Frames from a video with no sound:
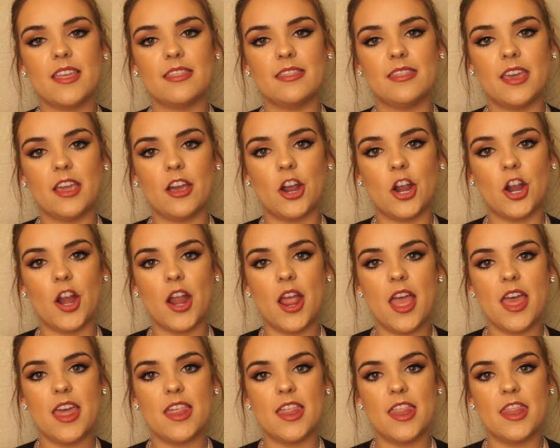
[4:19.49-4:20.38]
They
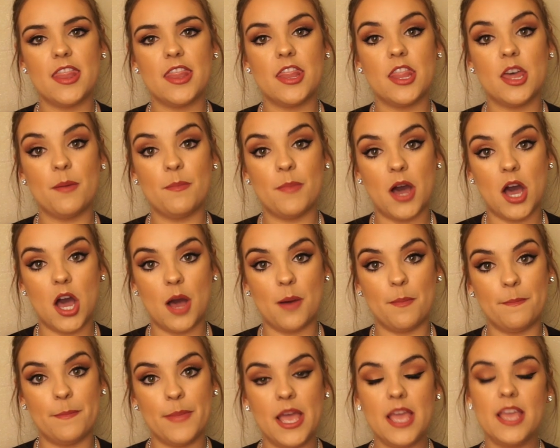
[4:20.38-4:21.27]
are the
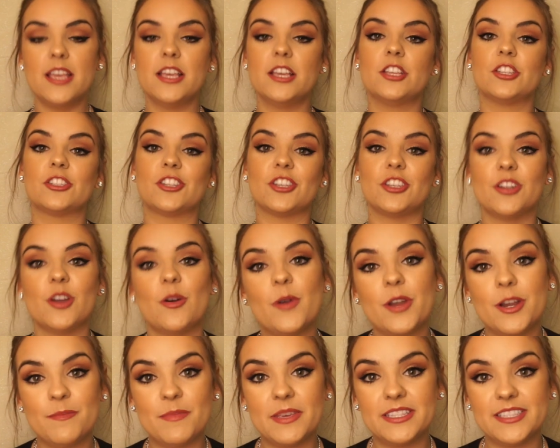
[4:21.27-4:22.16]
bomb. So you don't
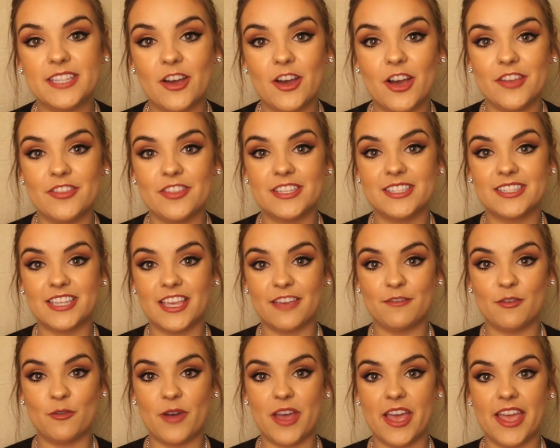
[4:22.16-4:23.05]
want to miss out on this
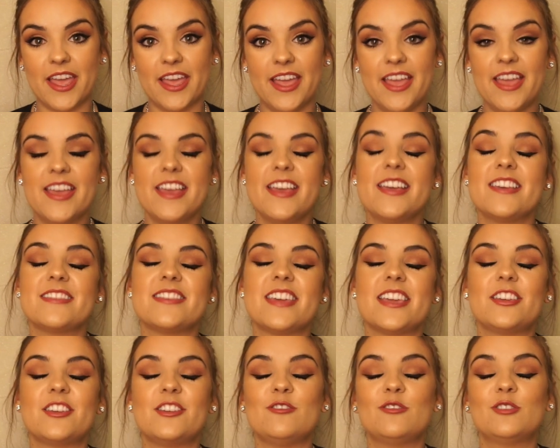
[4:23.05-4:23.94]
giveaway.
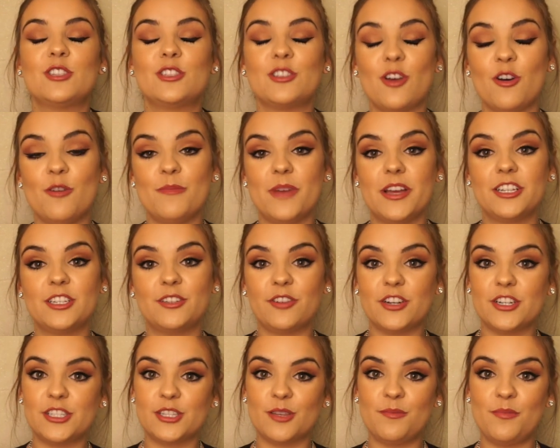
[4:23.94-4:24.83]
Thank you so much
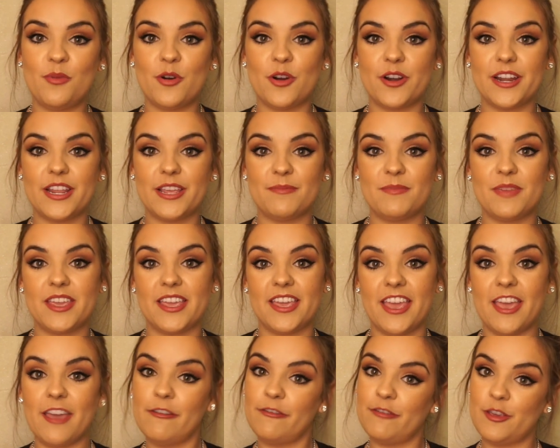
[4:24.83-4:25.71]
for supporting
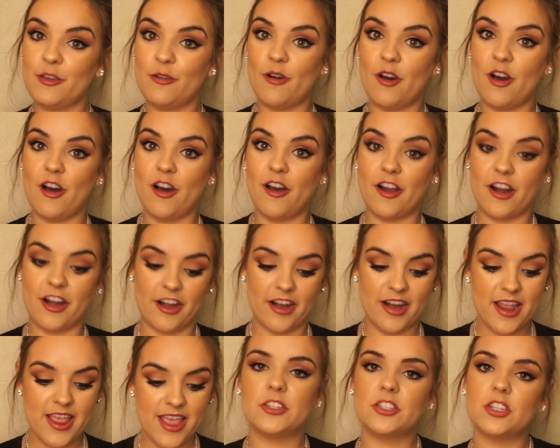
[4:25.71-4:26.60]
me if you
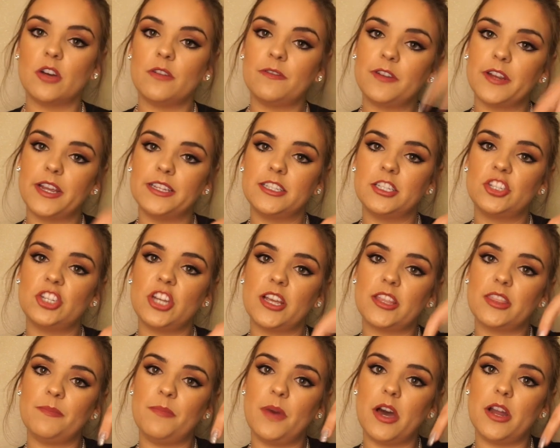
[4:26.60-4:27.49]
are. Don't forget to
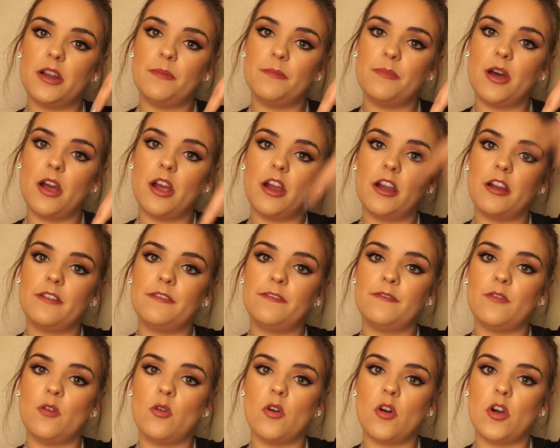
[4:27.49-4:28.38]
check the bottom
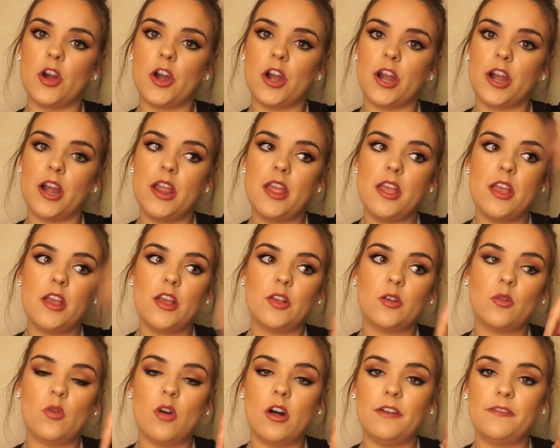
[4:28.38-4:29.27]
bar for
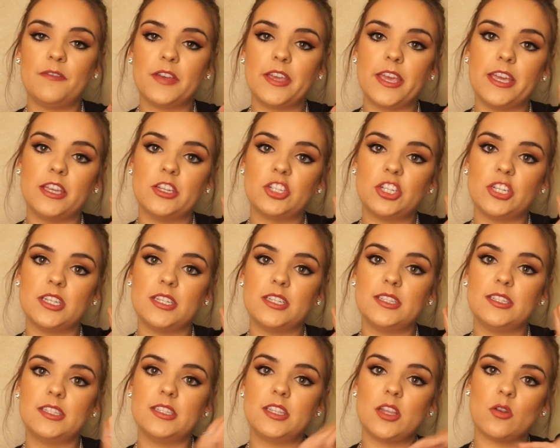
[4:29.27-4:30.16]

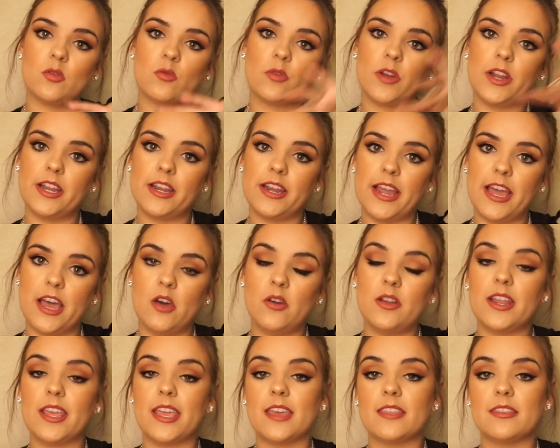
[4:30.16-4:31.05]
qualifications written
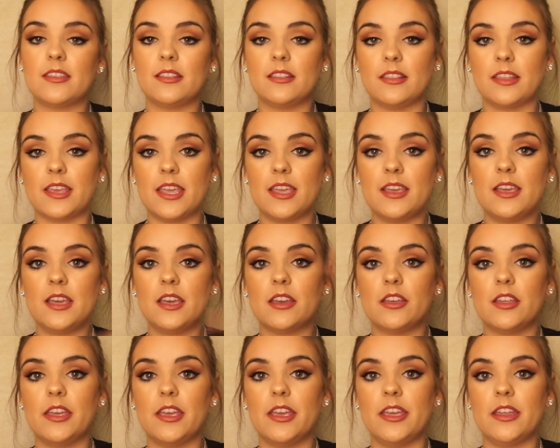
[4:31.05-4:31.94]
out and the
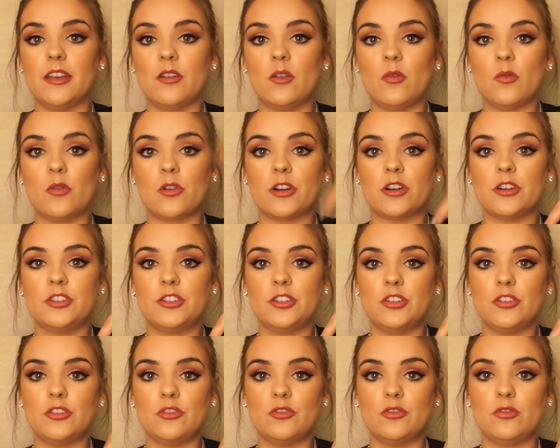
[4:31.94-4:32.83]
link in order
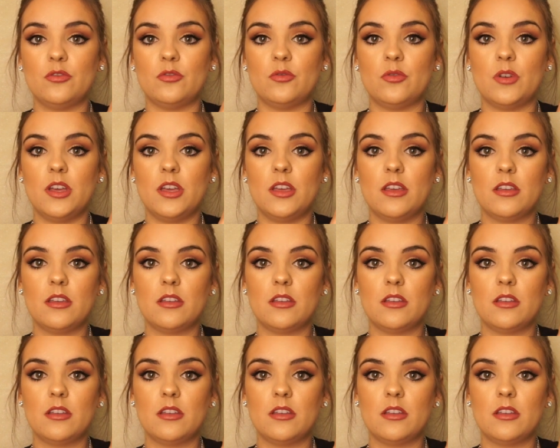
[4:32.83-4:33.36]
to